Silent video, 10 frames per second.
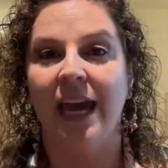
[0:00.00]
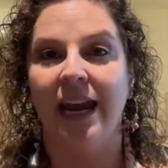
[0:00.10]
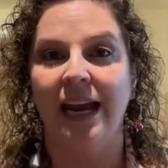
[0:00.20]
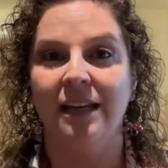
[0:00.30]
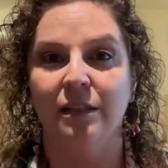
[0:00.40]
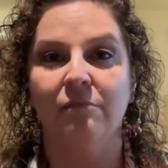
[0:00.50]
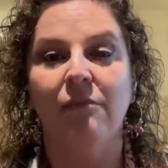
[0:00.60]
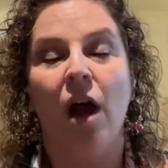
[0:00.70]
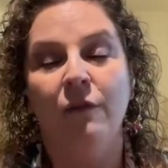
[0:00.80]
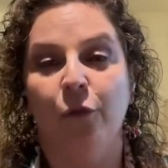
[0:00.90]
that
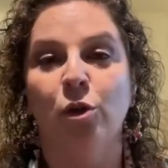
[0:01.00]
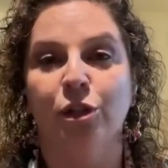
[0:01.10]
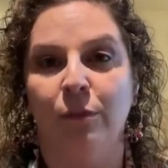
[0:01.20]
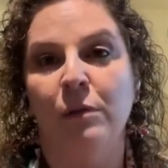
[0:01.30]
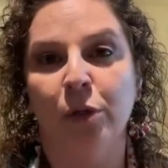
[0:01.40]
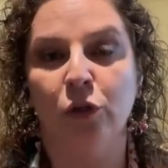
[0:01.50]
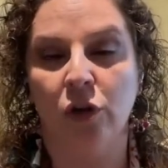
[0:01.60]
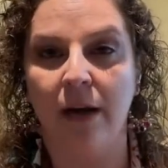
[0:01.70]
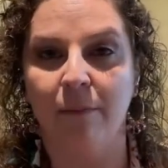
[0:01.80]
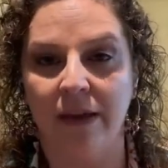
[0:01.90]
has unfortunately been
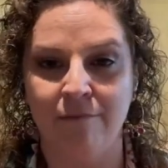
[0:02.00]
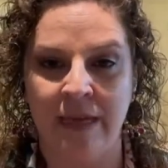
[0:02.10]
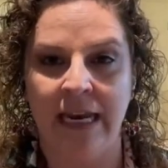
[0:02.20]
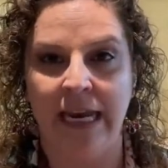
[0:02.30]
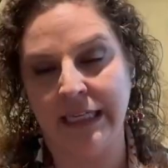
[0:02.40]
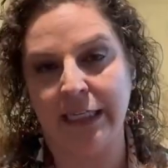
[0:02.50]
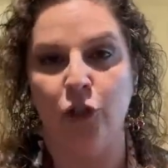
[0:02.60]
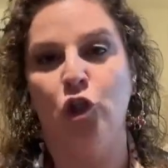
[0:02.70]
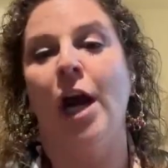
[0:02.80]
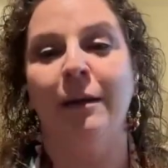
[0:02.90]
portrayed by the media as like
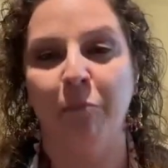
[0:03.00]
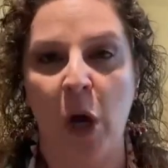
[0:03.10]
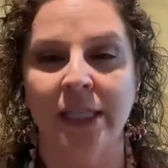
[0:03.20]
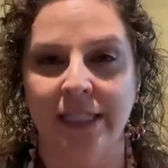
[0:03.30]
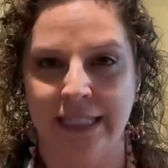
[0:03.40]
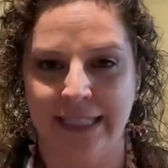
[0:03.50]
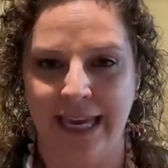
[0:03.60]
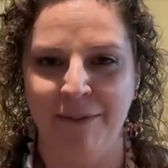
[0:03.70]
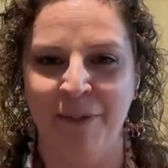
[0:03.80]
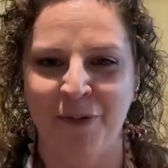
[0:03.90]
a giant Ponzi
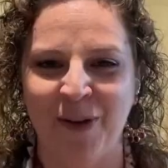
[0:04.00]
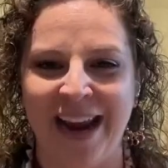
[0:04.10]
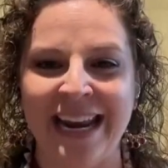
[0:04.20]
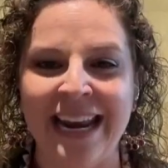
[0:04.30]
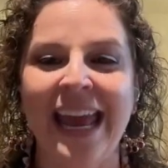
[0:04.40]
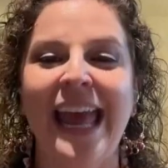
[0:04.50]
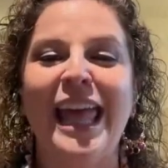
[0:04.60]
scam, right?